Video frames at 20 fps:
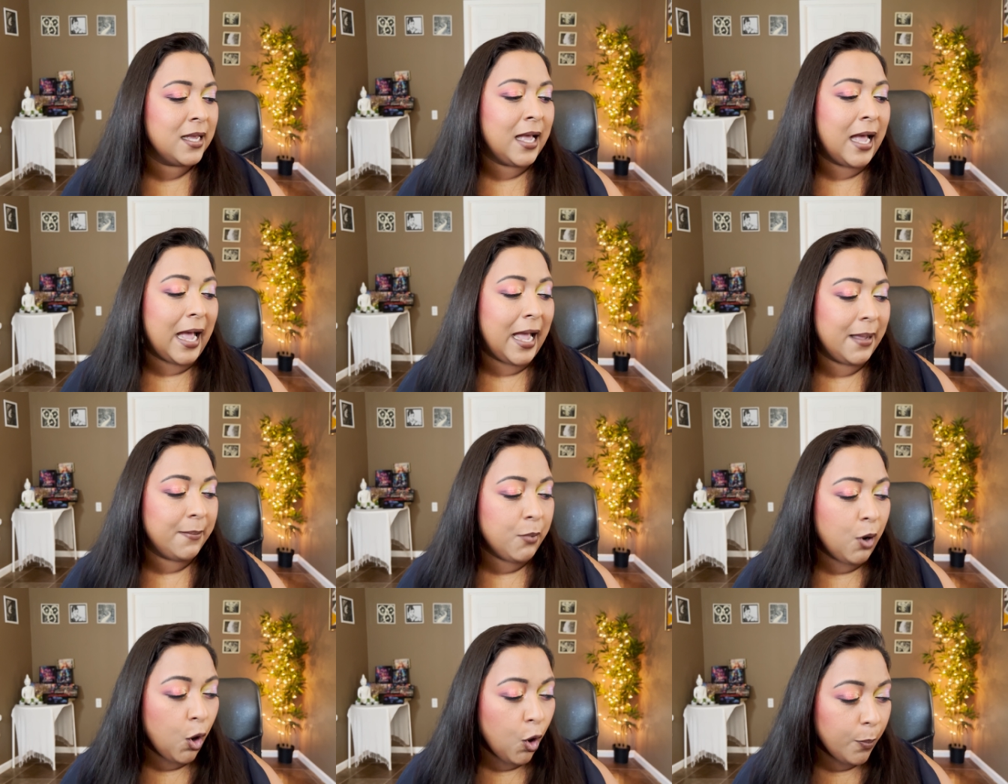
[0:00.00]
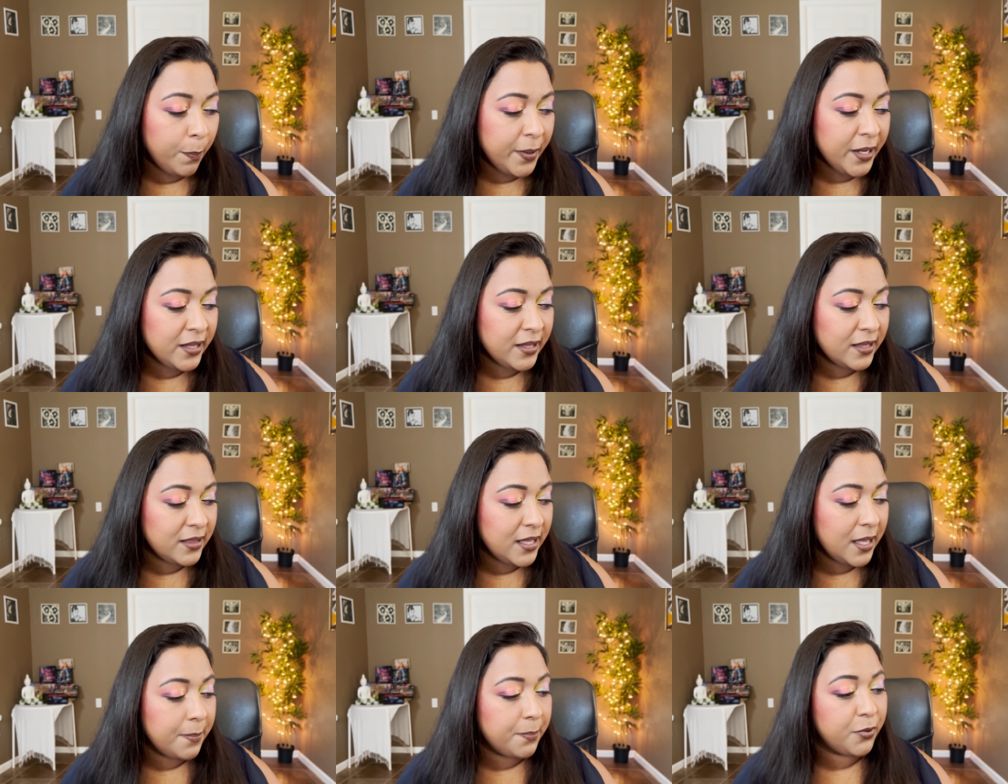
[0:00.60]
I'm hoping that
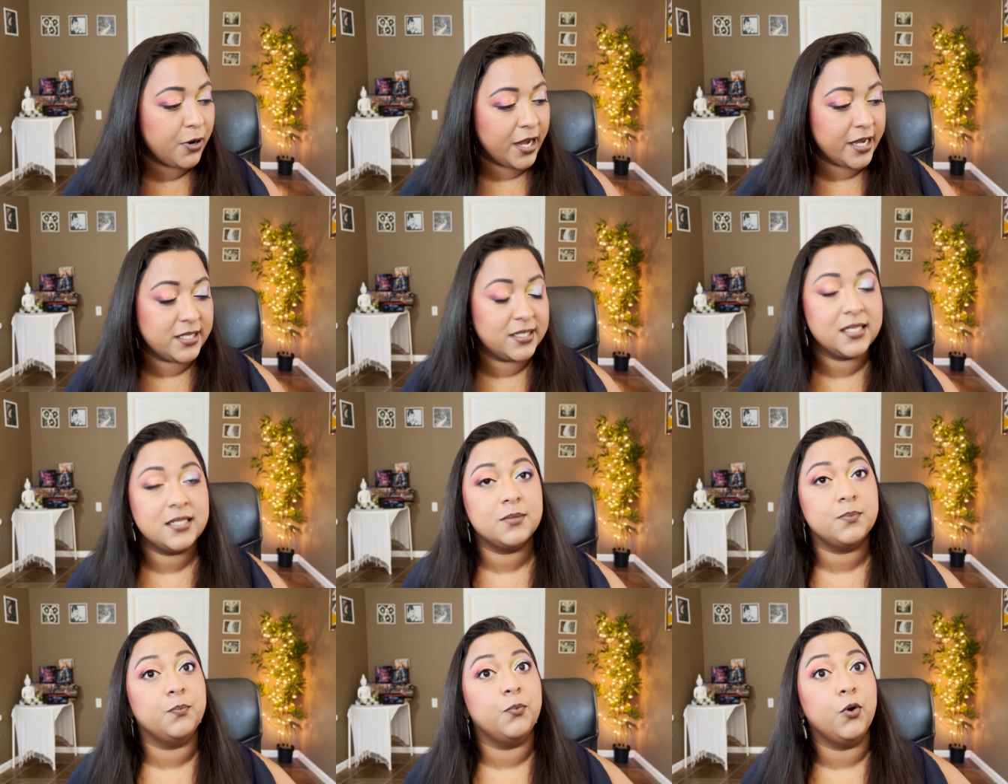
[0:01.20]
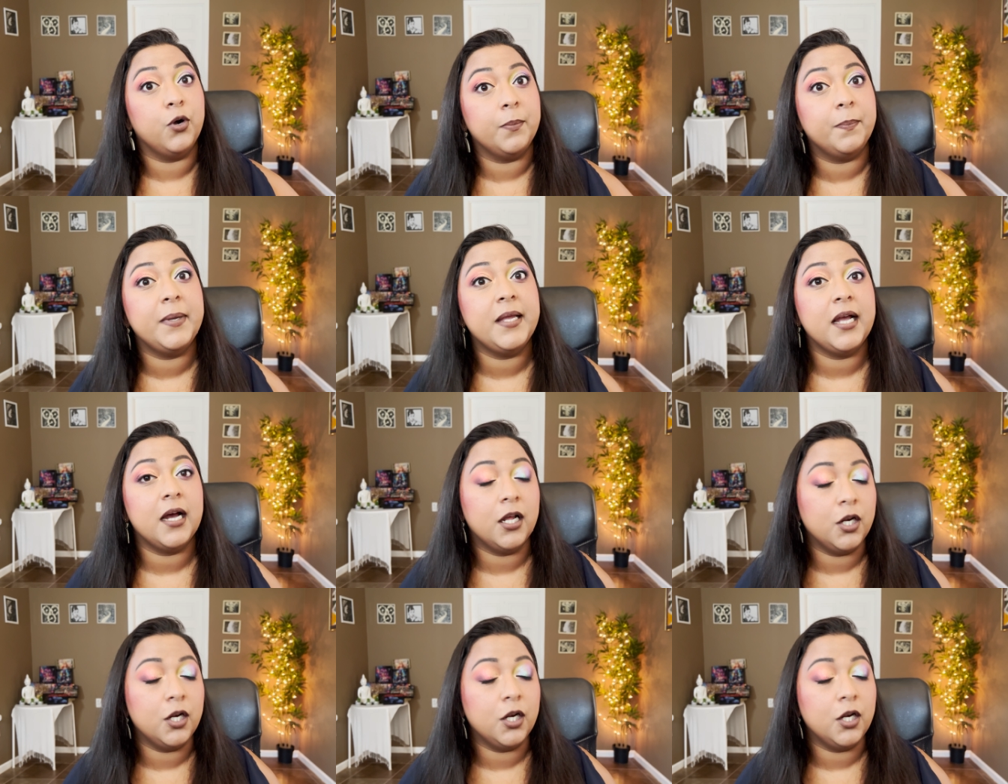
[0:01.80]
their prices would be a